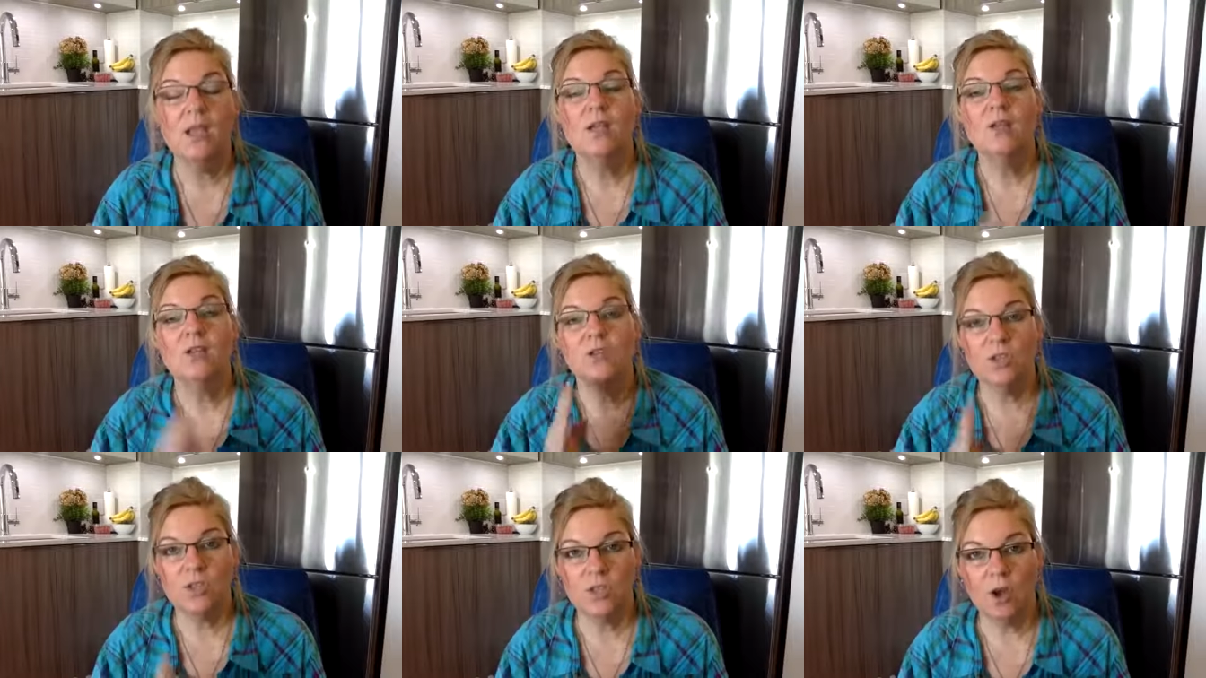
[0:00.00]

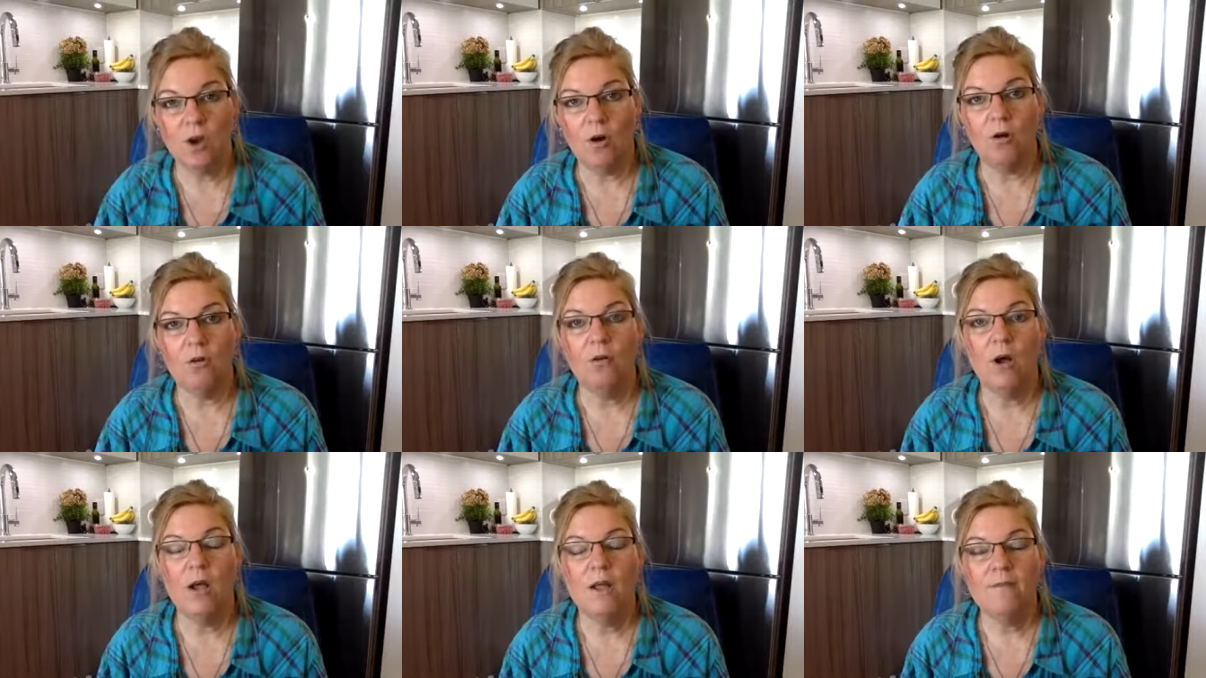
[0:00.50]

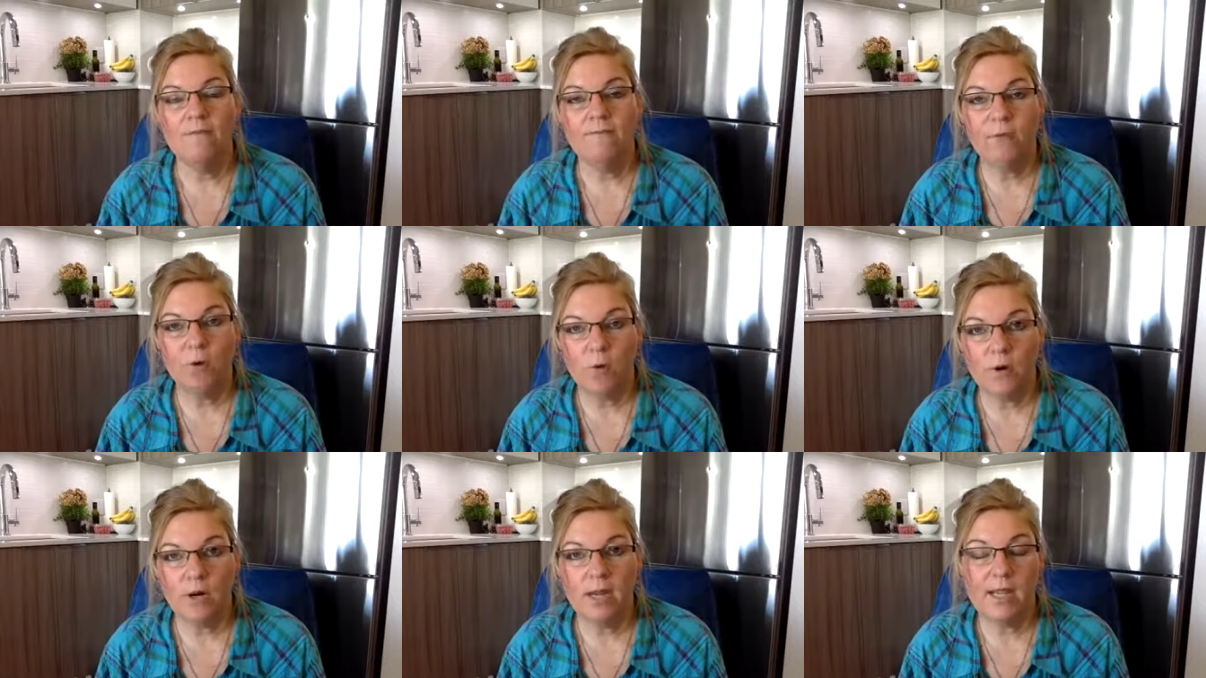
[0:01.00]
So,
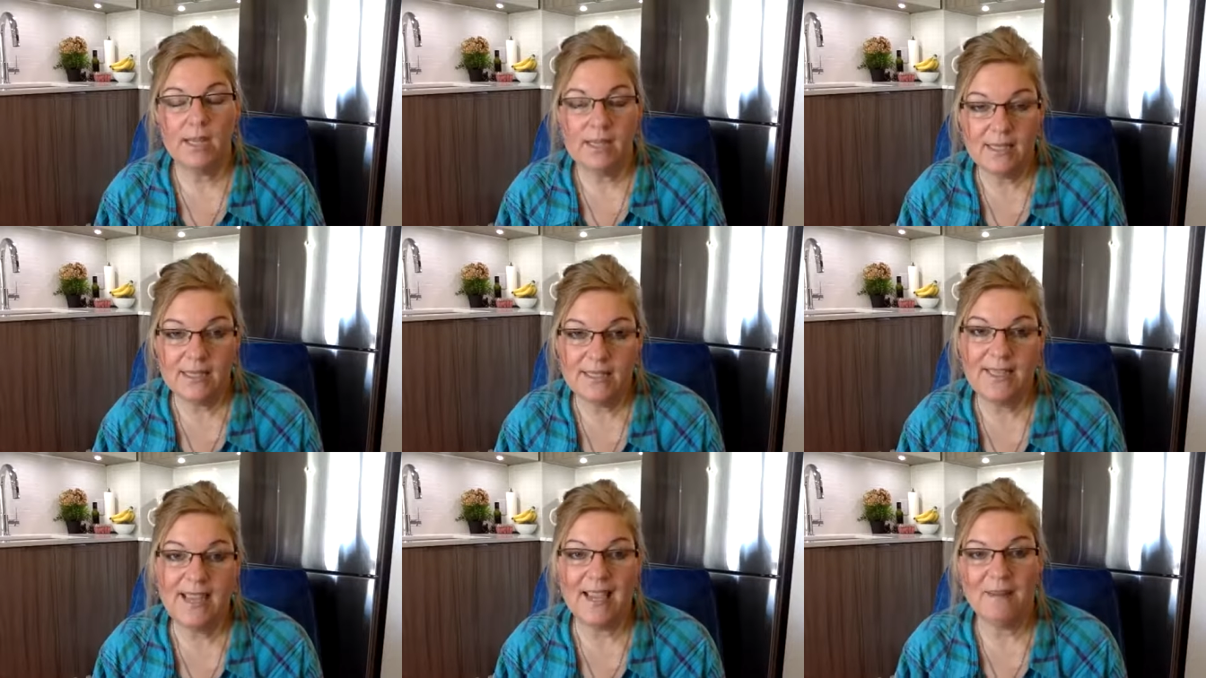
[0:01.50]
for
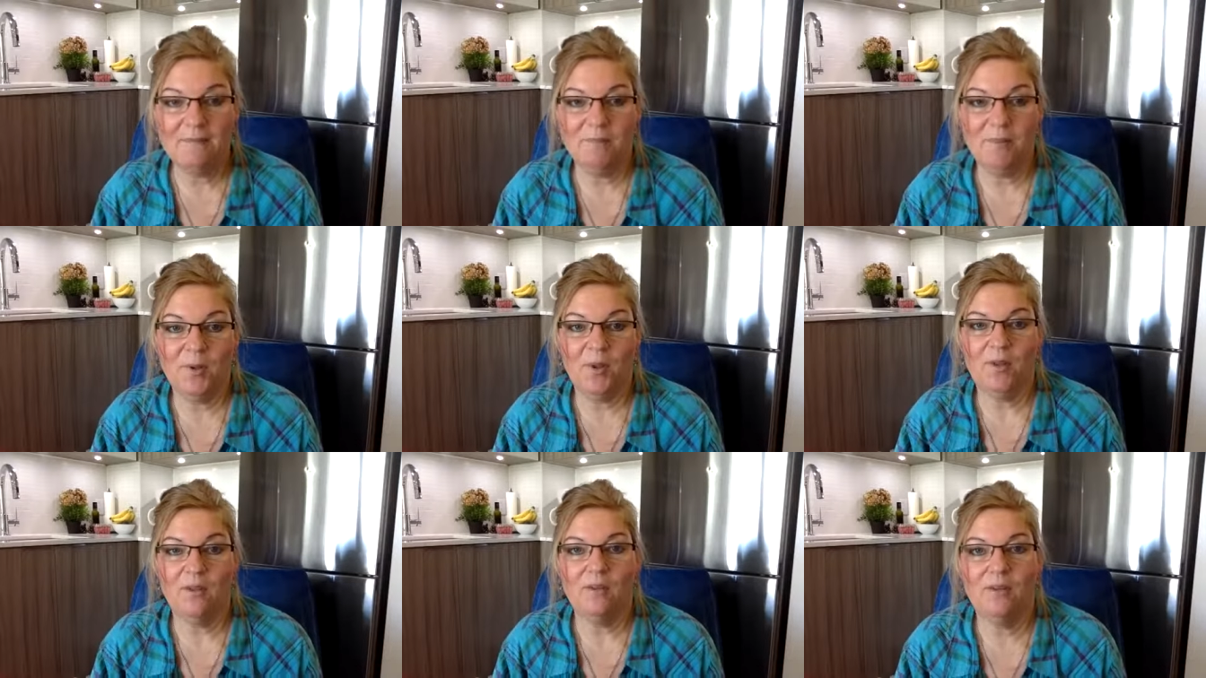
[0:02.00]

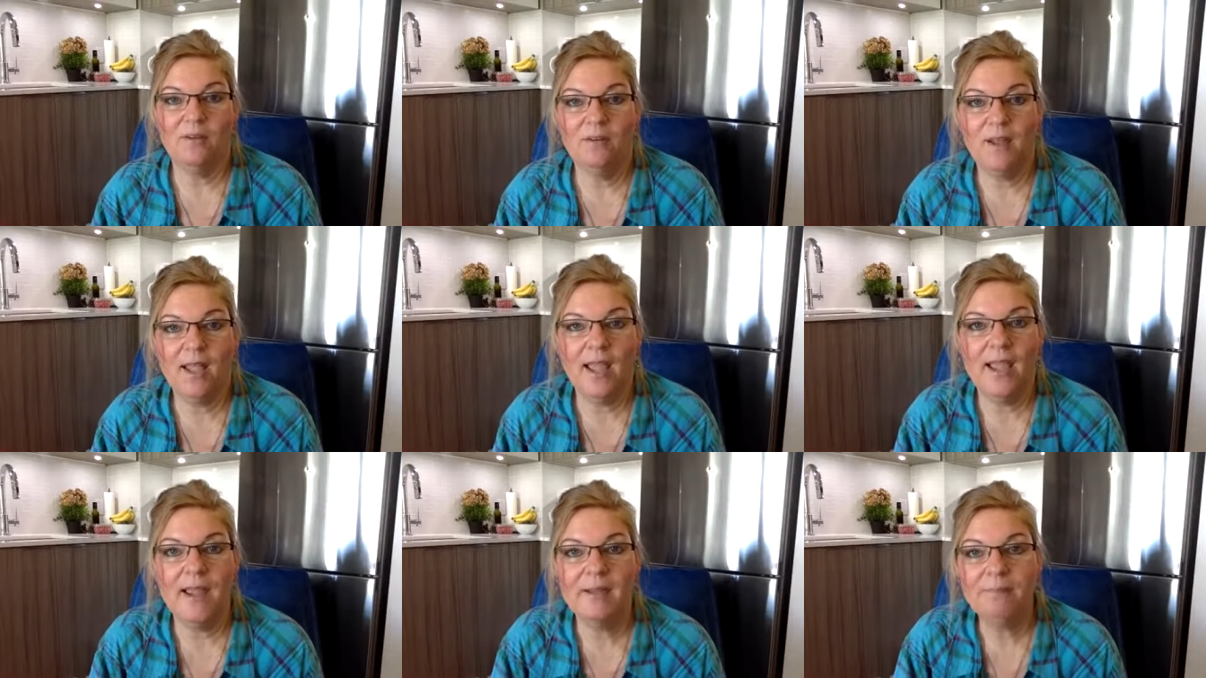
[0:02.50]
example,
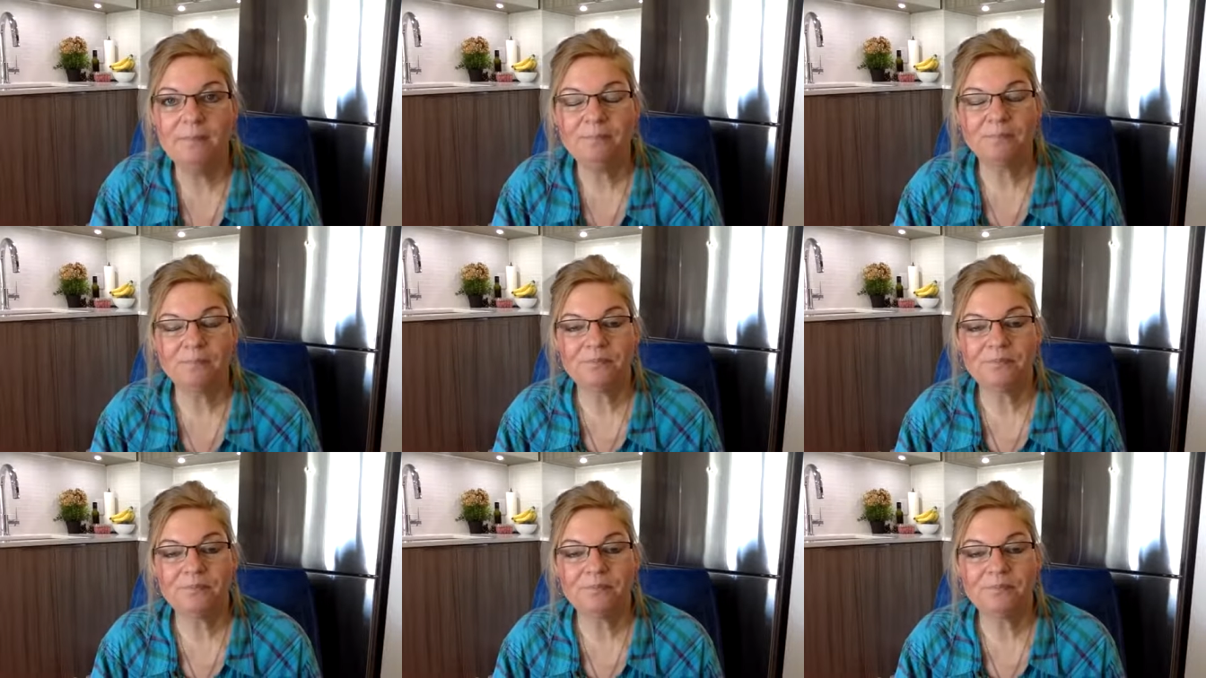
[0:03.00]
okay,